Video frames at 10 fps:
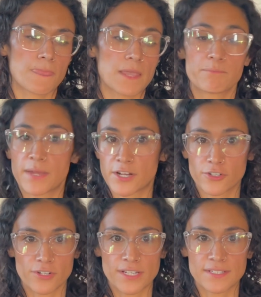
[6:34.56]
bear
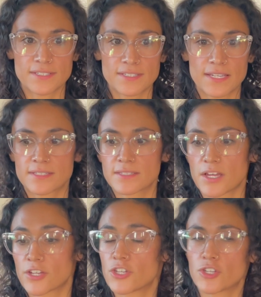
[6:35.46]
grease. It's
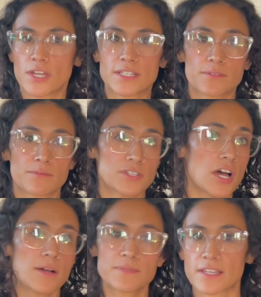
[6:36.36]
a
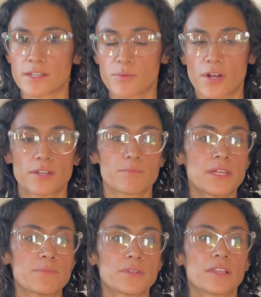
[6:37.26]
top selling product.
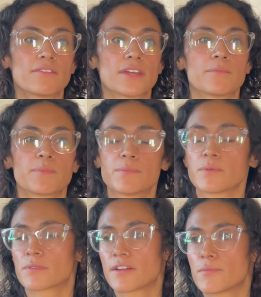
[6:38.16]
People love it. People
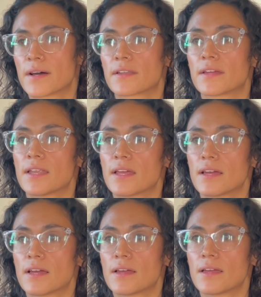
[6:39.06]
rave about it,
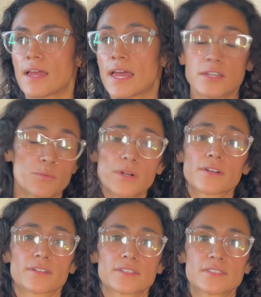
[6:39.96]
and it
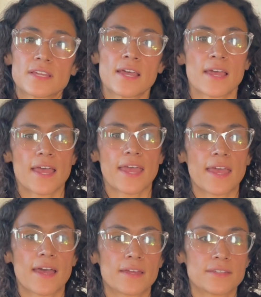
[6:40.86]
works.
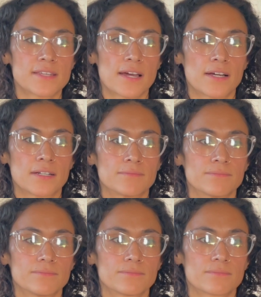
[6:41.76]
And
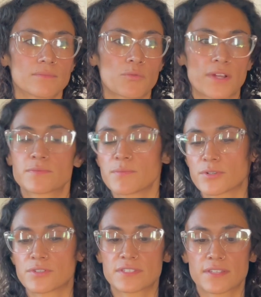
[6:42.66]
Ray's been
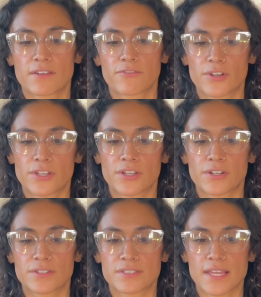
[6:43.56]
producing that for
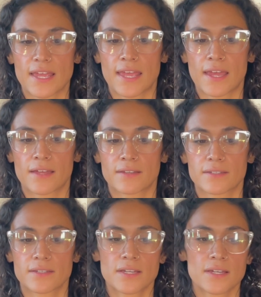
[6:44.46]
years and